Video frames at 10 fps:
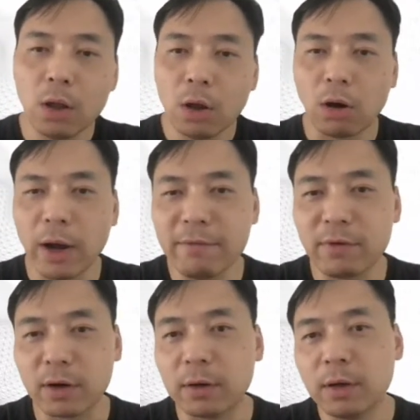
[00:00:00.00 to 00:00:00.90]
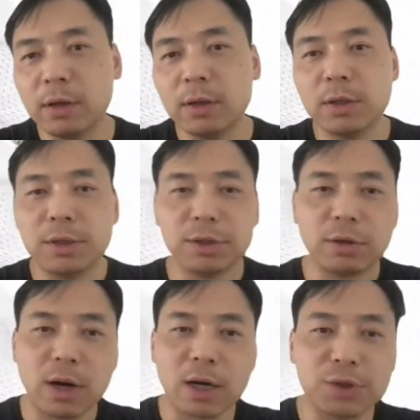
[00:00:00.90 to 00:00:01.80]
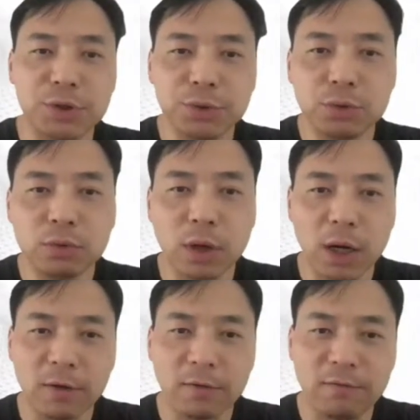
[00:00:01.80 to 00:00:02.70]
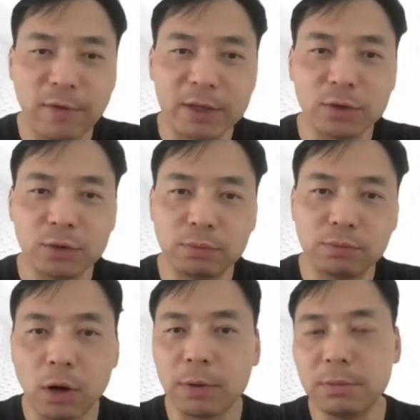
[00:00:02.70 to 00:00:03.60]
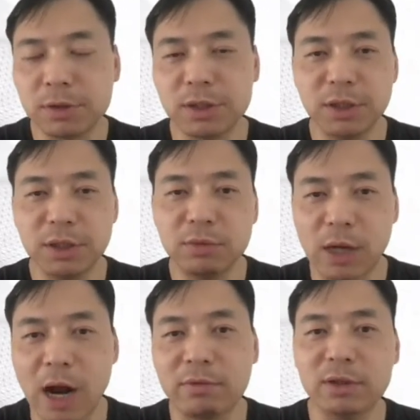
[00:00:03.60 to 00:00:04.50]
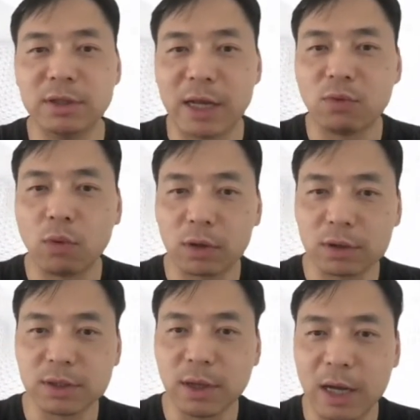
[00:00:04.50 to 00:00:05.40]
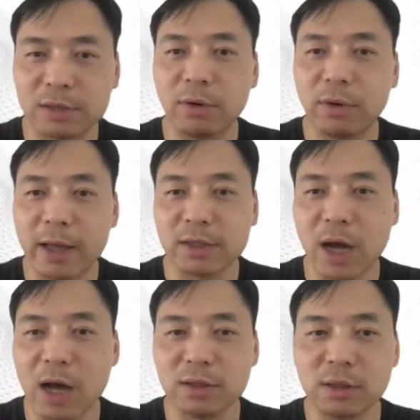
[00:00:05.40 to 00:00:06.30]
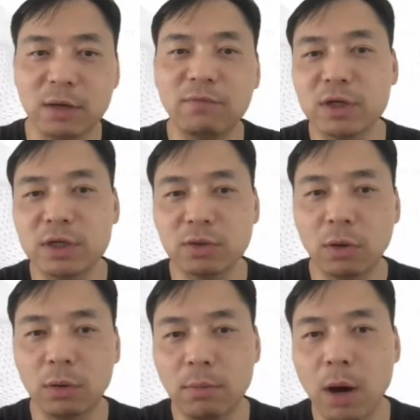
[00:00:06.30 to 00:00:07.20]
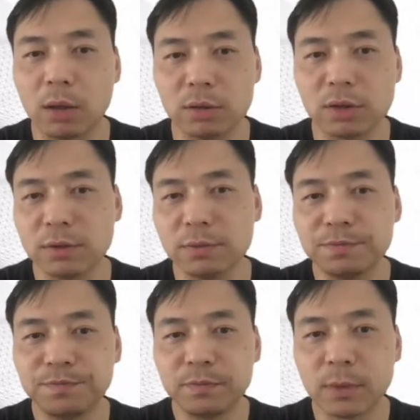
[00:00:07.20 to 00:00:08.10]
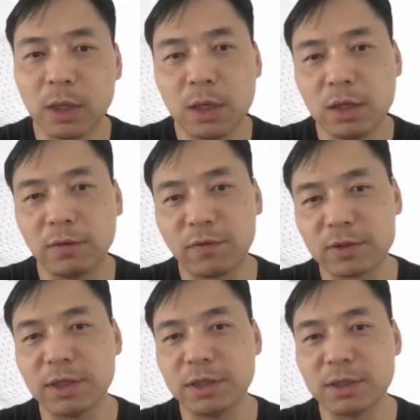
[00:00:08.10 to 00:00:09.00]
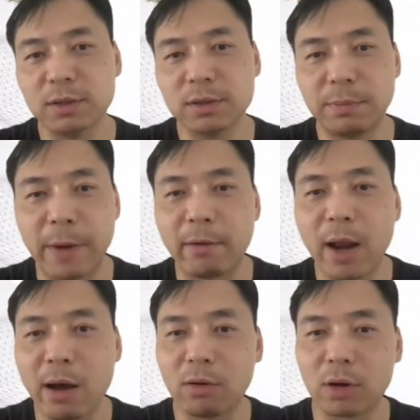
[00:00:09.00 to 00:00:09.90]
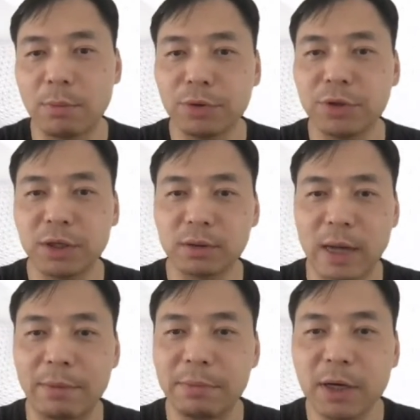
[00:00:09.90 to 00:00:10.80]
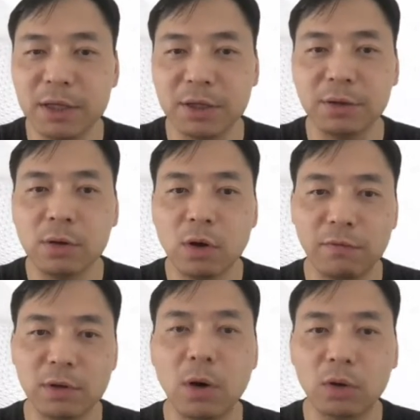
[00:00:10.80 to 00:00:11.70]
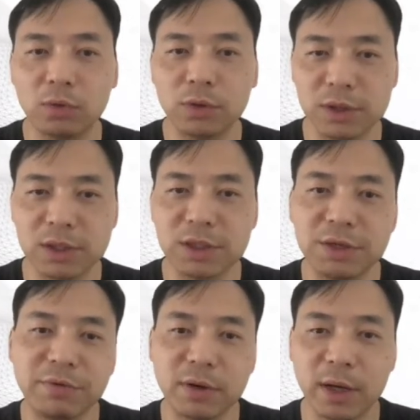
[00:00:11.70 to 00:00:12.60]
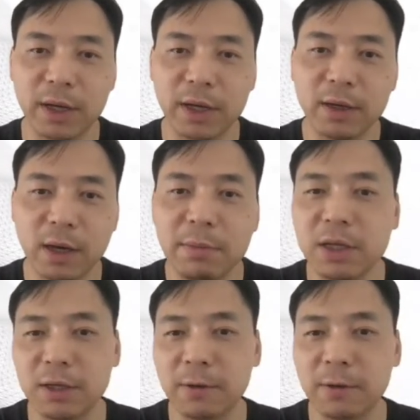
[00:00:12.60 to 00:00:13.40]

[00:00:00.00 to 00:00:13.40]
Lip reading: However, there are two vital problems in recurrent networks as well as other conventional models. The first is the parallel computing capability of the model is severely limited,